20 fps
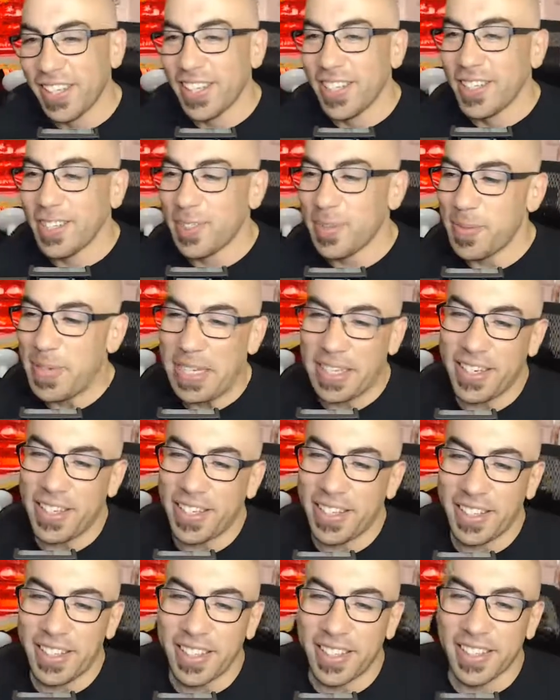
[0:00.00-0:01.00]
To me,
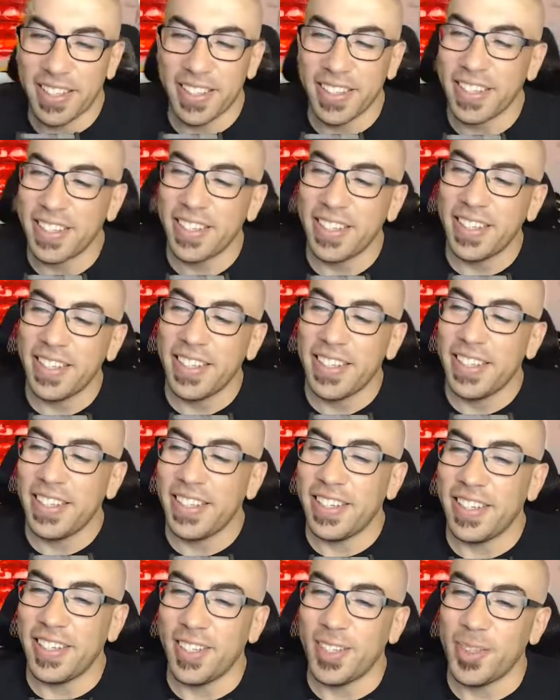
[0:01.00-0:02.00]
nothing.
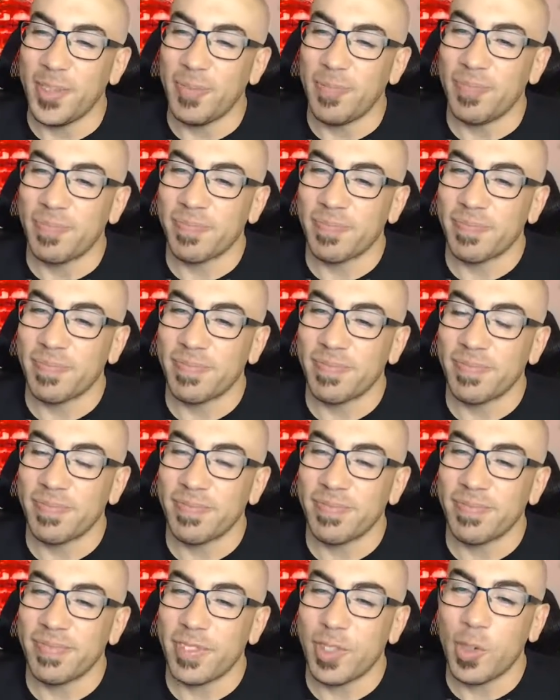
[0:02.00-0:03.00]

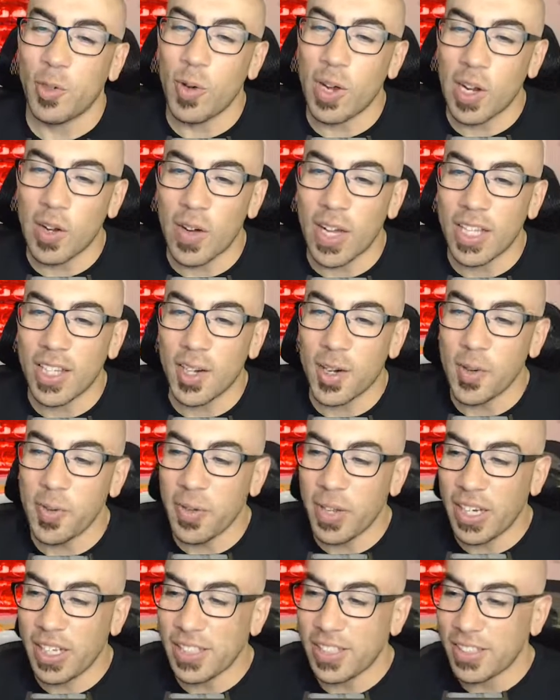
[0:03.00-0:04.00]
So do I go out there and
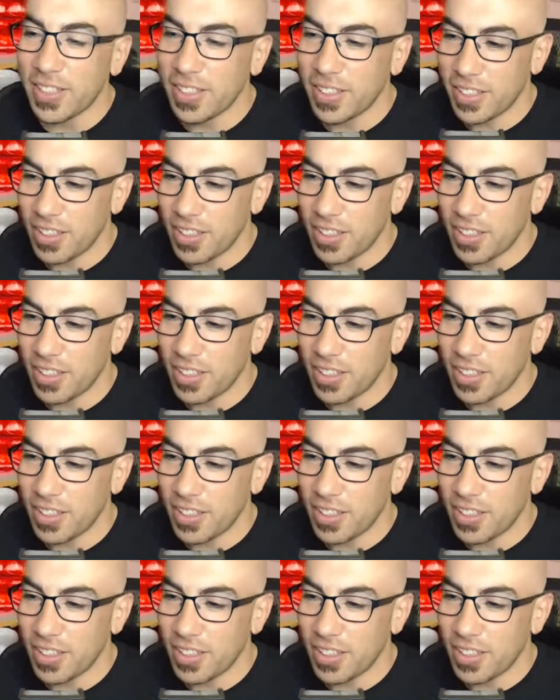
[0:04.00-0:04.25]
fish?